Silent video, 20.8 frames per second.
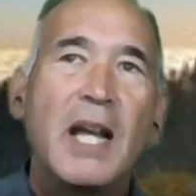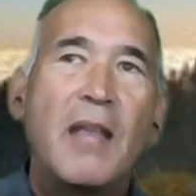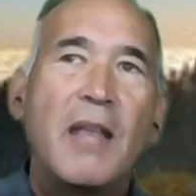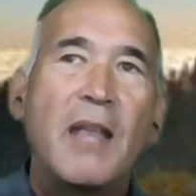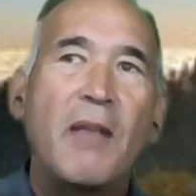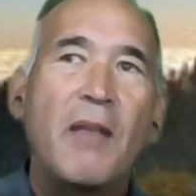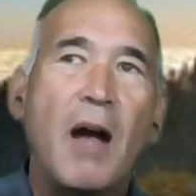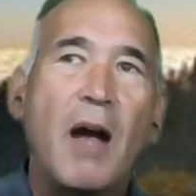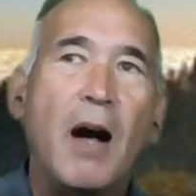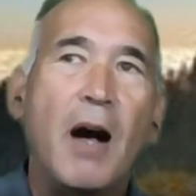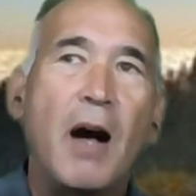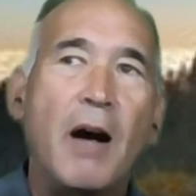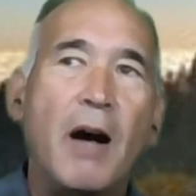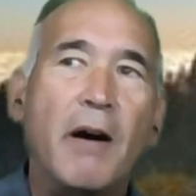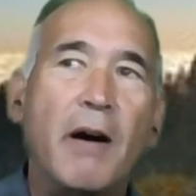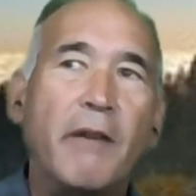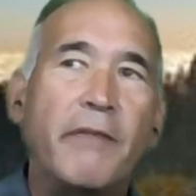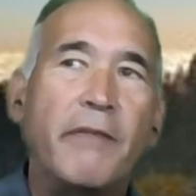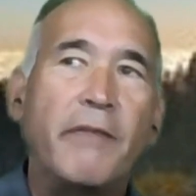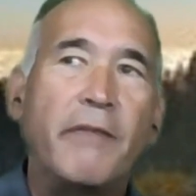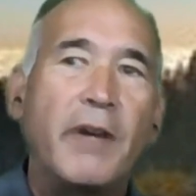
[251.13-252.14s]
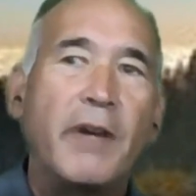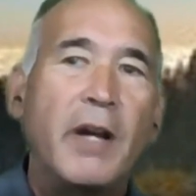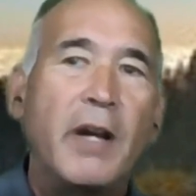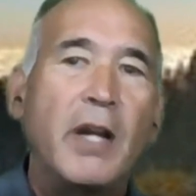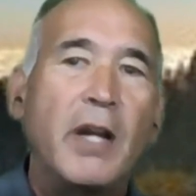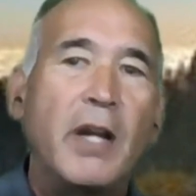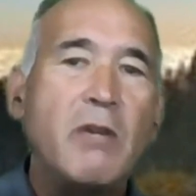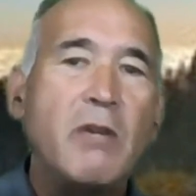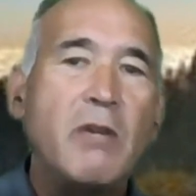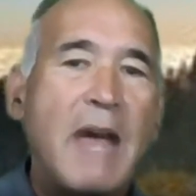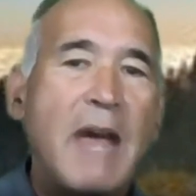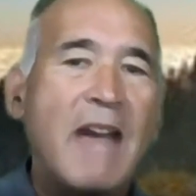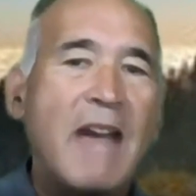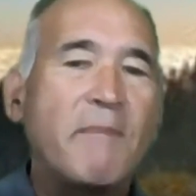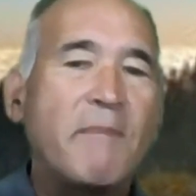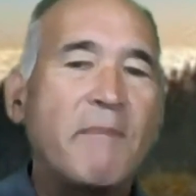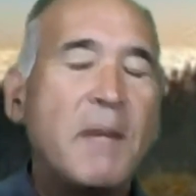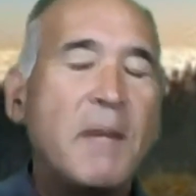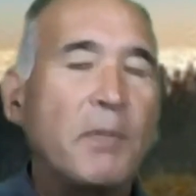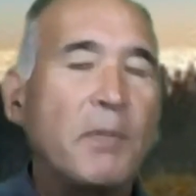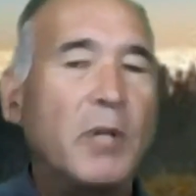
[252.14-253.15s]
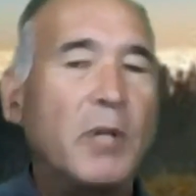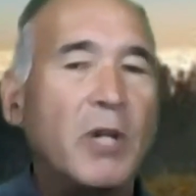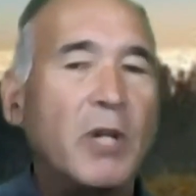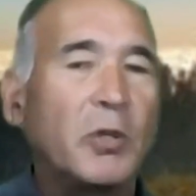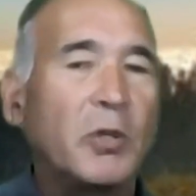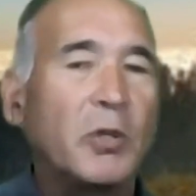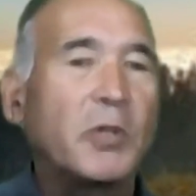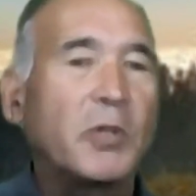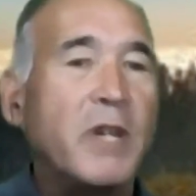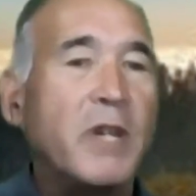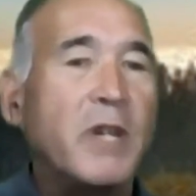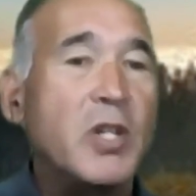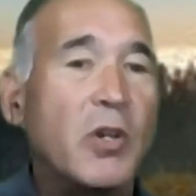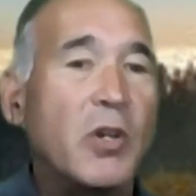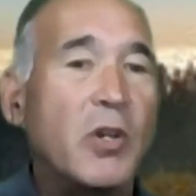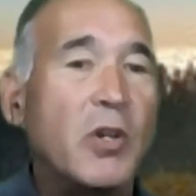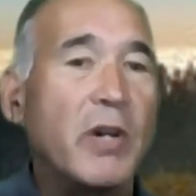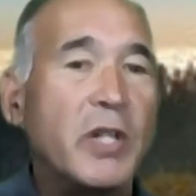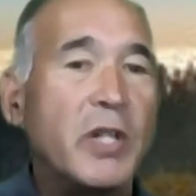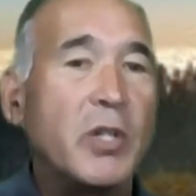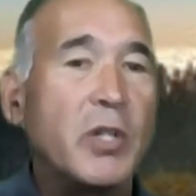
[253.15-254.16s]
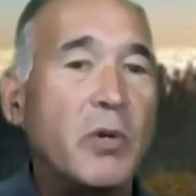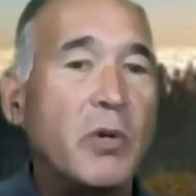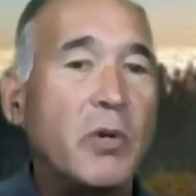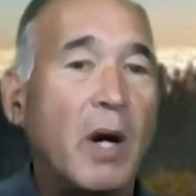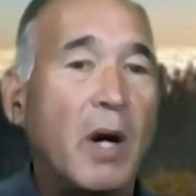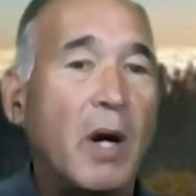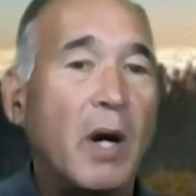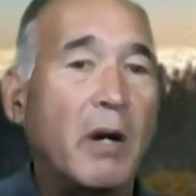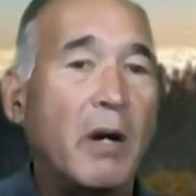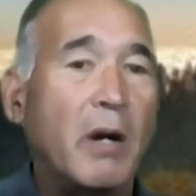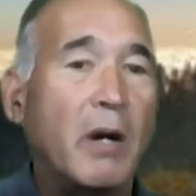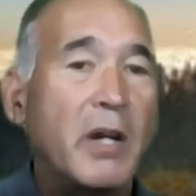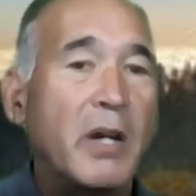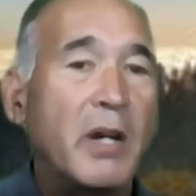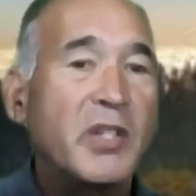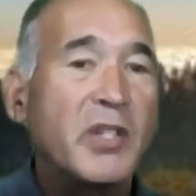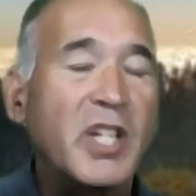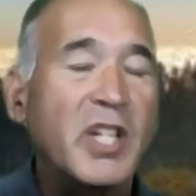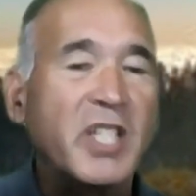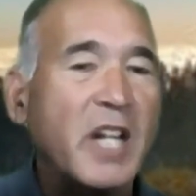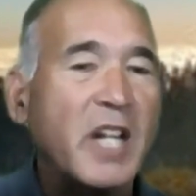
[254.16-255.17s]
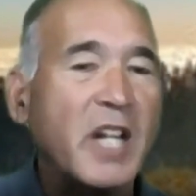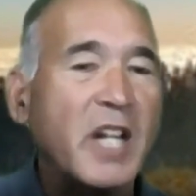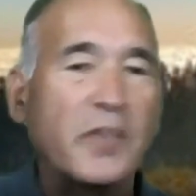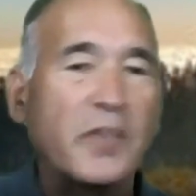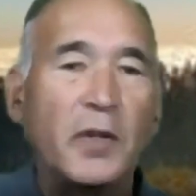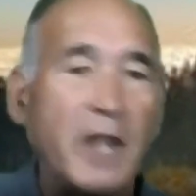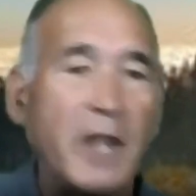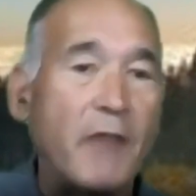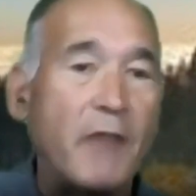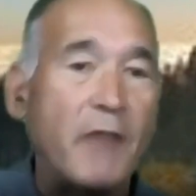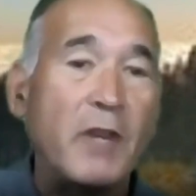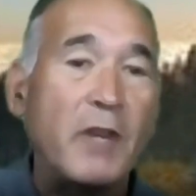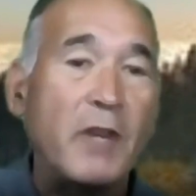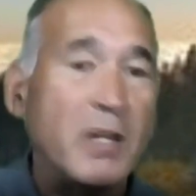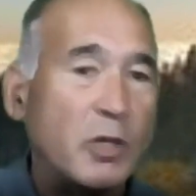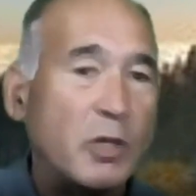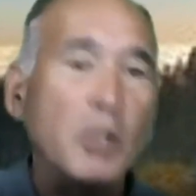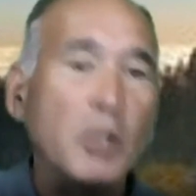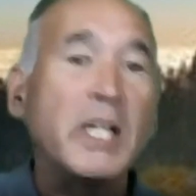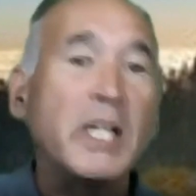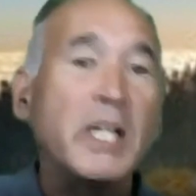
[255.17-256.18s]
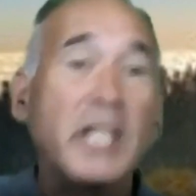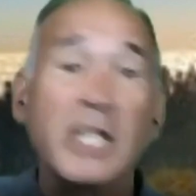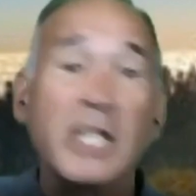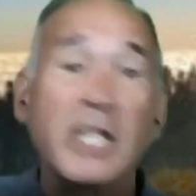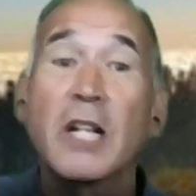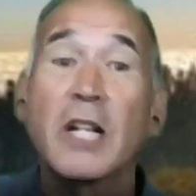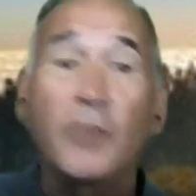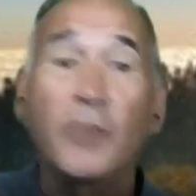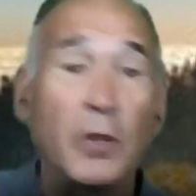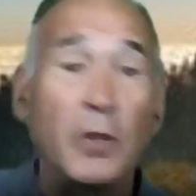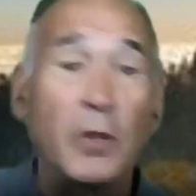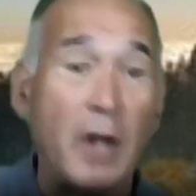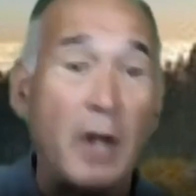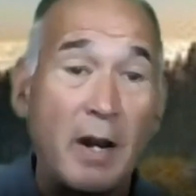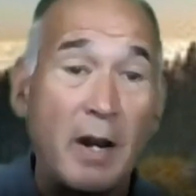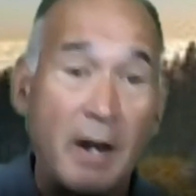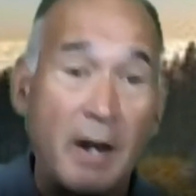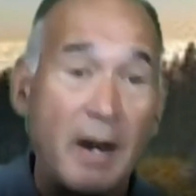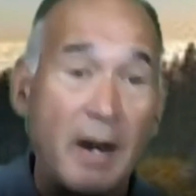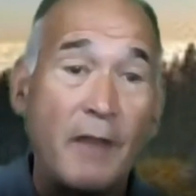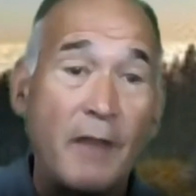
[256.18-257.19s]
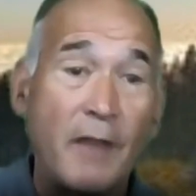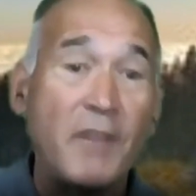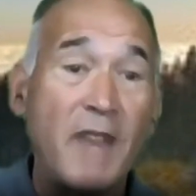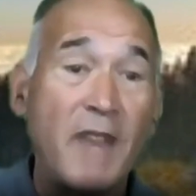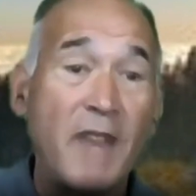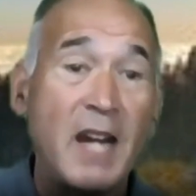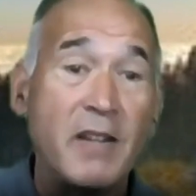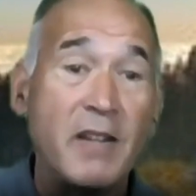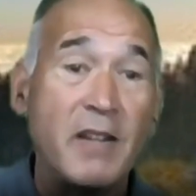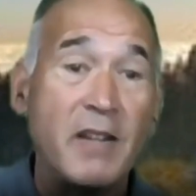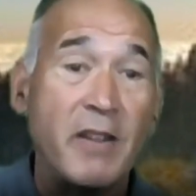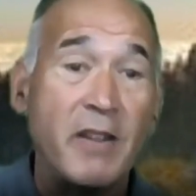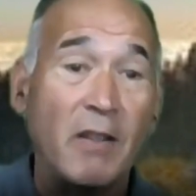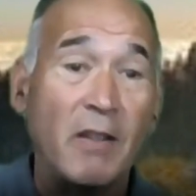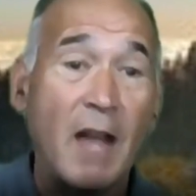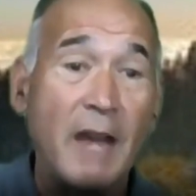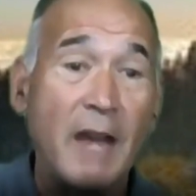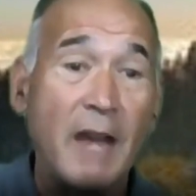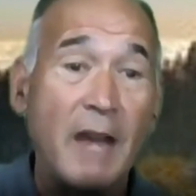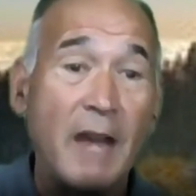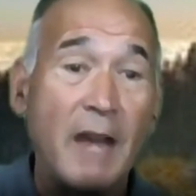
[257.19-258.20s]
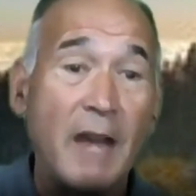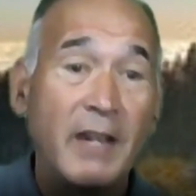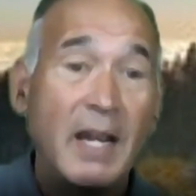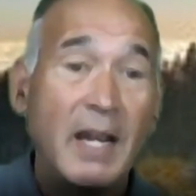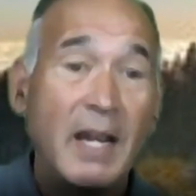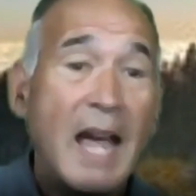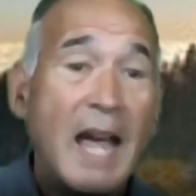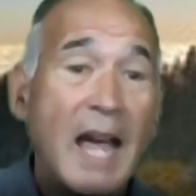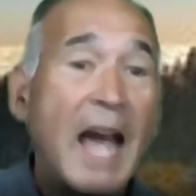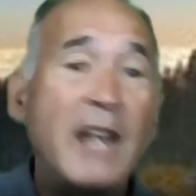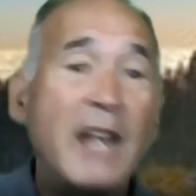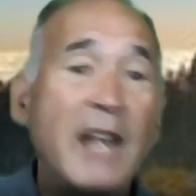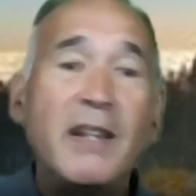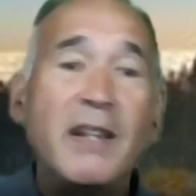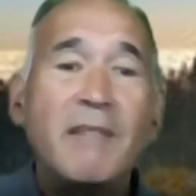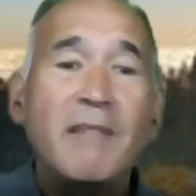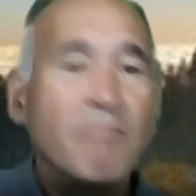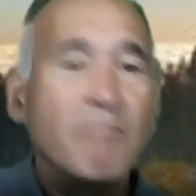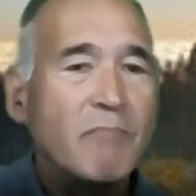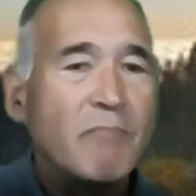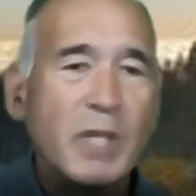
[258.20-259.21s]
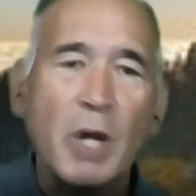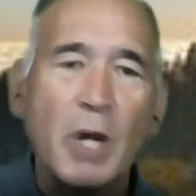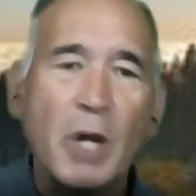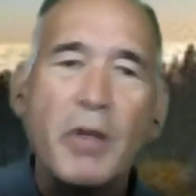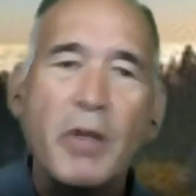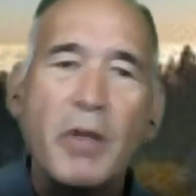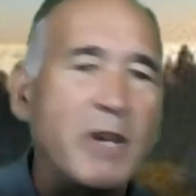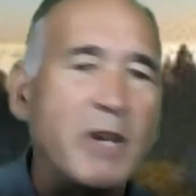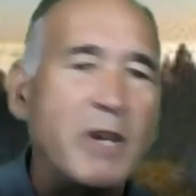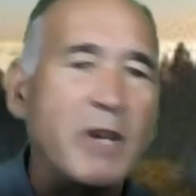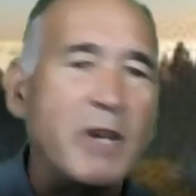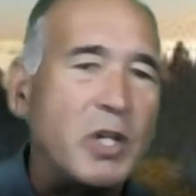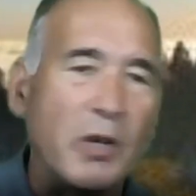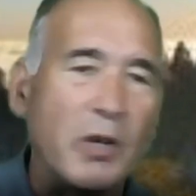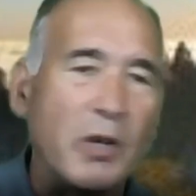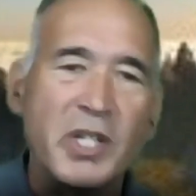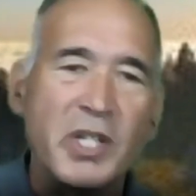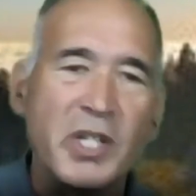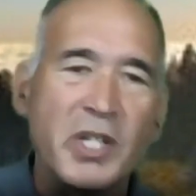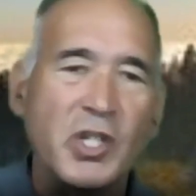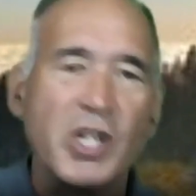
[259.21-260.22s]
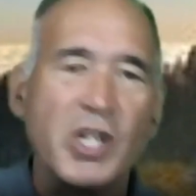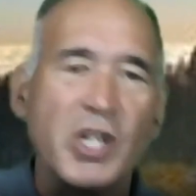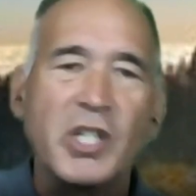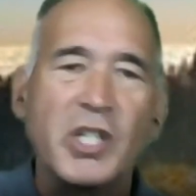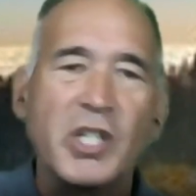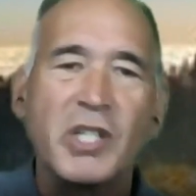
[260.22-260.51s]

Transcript: of you have people in ultra endurance who are successful in every truly successful in every vein of their life, and mm-hmm. so their endurance is just